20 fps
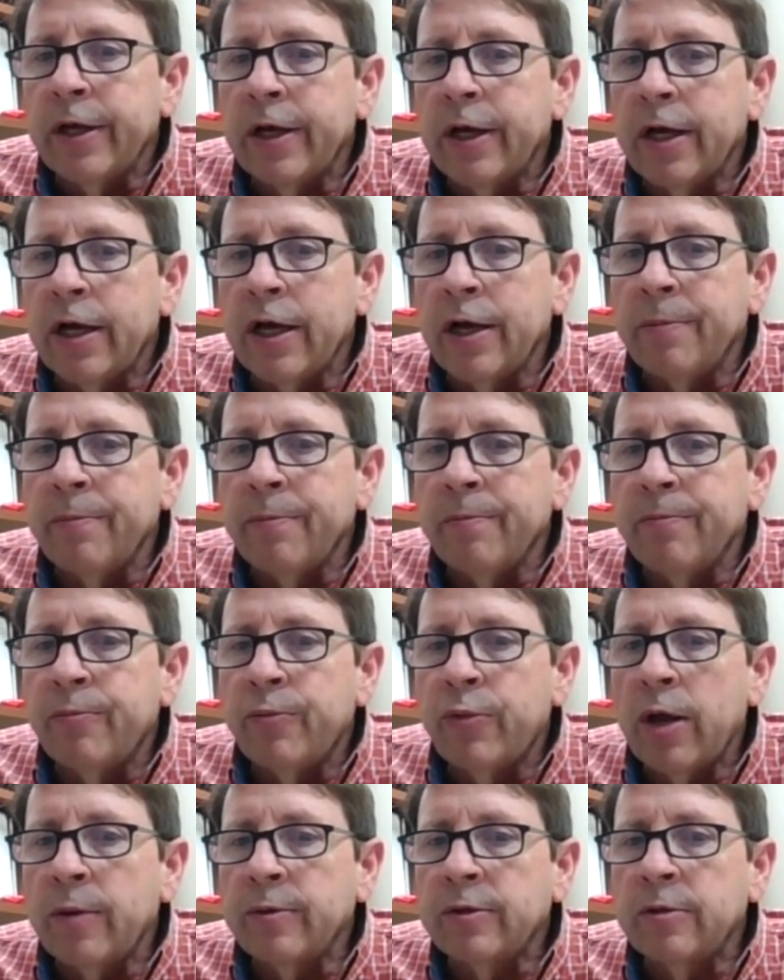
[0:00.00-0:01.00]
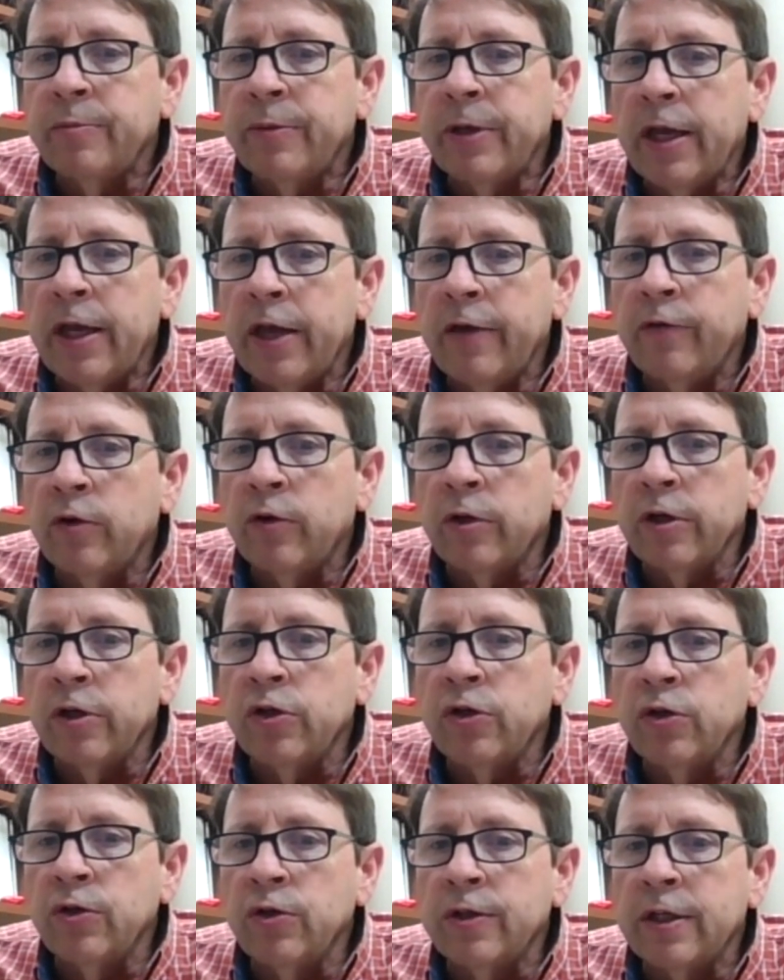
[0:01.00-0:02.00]
um, perhaps some behavioral
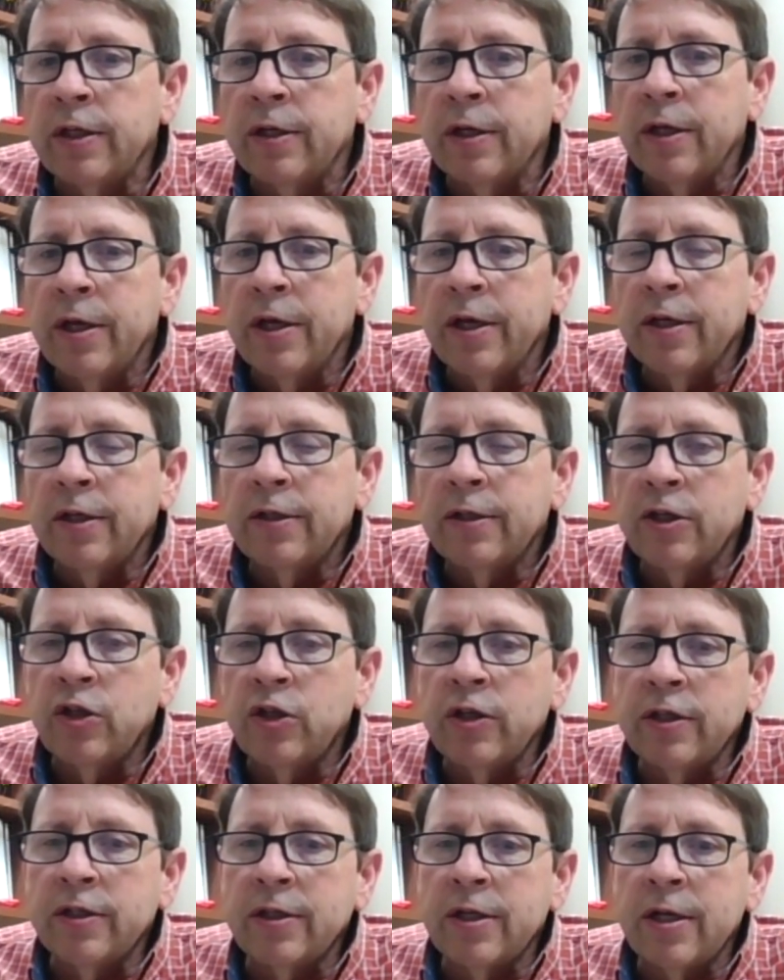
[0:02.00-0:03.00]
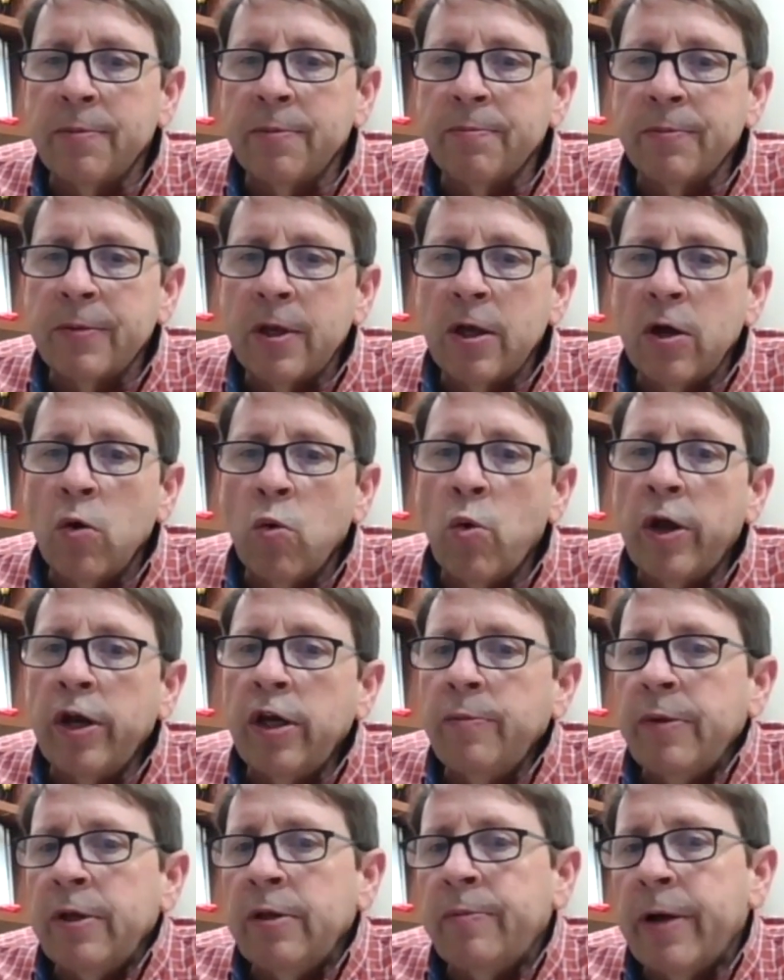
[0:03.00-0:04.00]
issues that, such as um, wanting
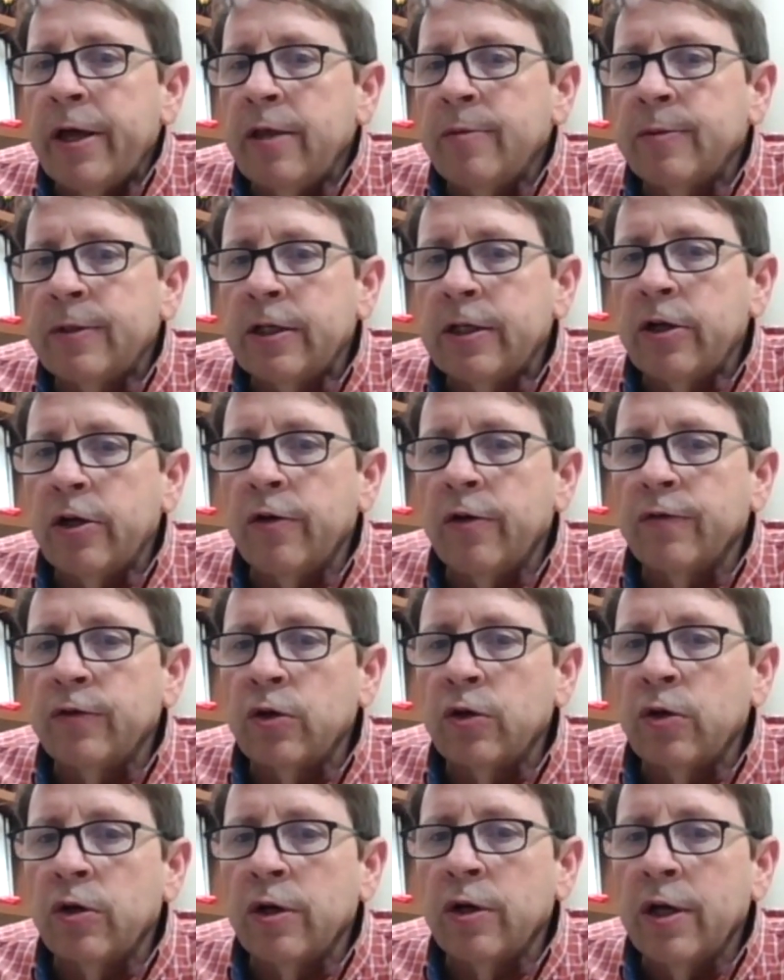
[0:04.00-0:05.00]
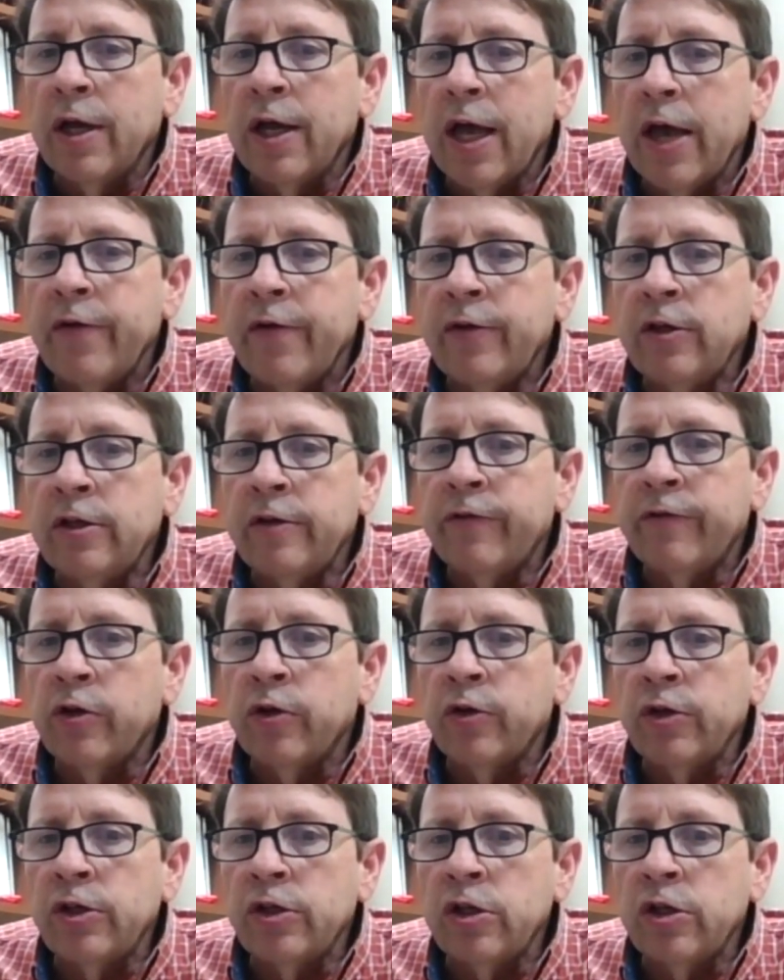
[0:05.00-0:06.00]
to be by themselves or having
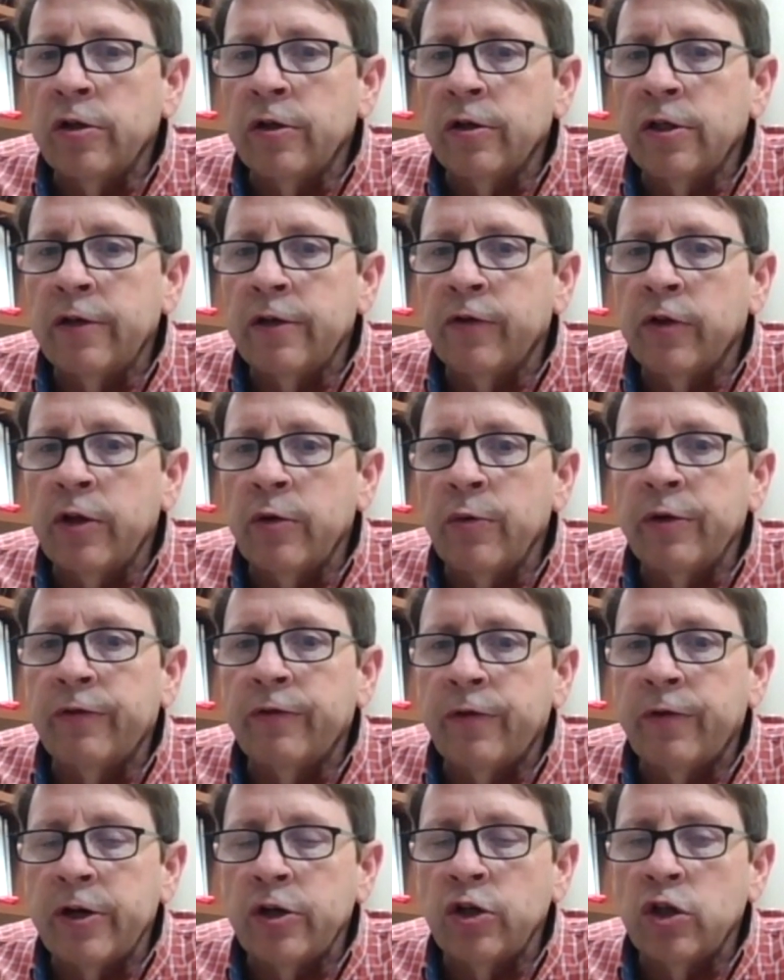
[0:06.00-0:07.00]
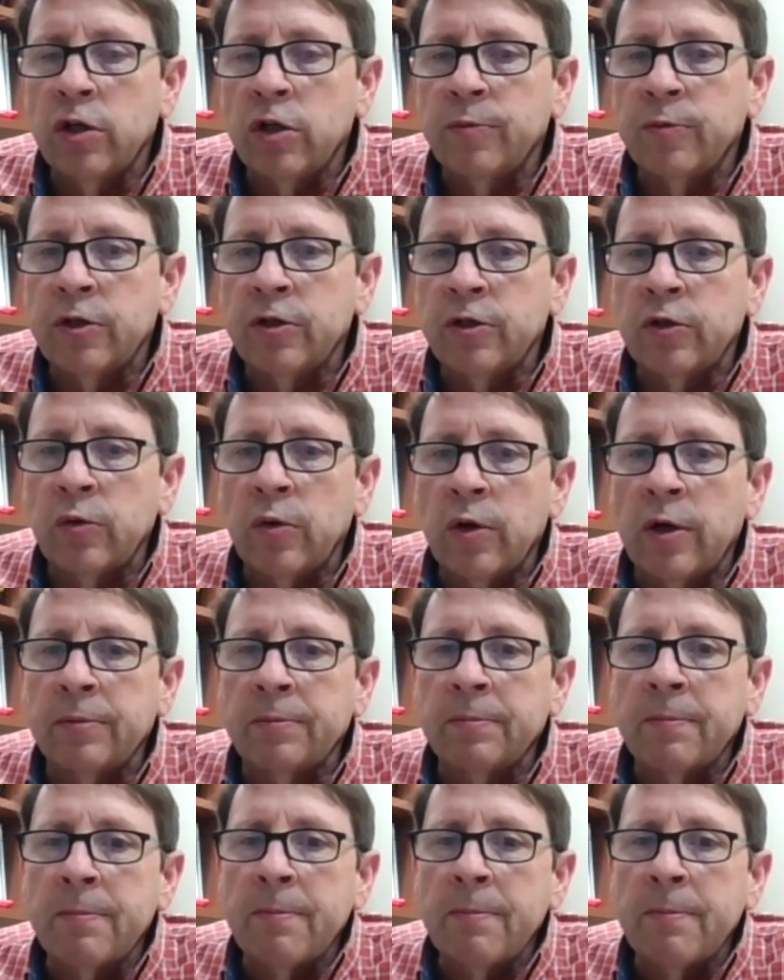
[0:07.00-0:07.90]
difficulty, difficulty with friendships and so on.